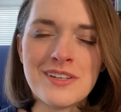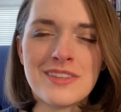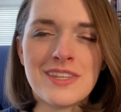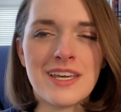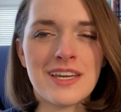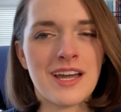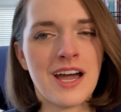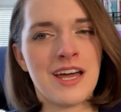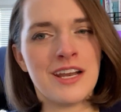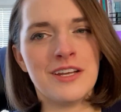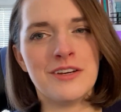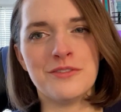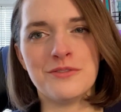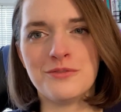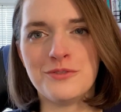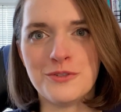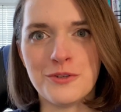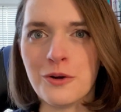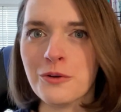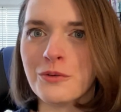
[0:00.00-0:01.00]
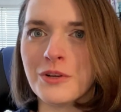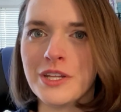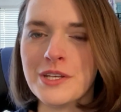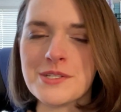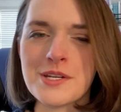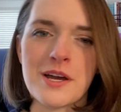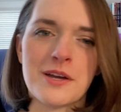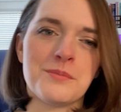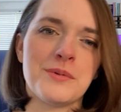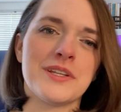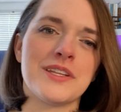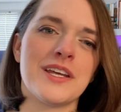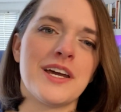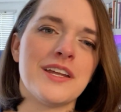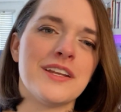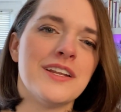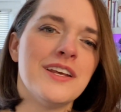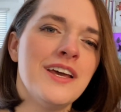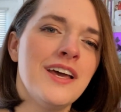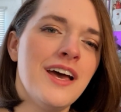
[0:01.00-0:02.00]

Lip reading: They kind of don't really talk about that.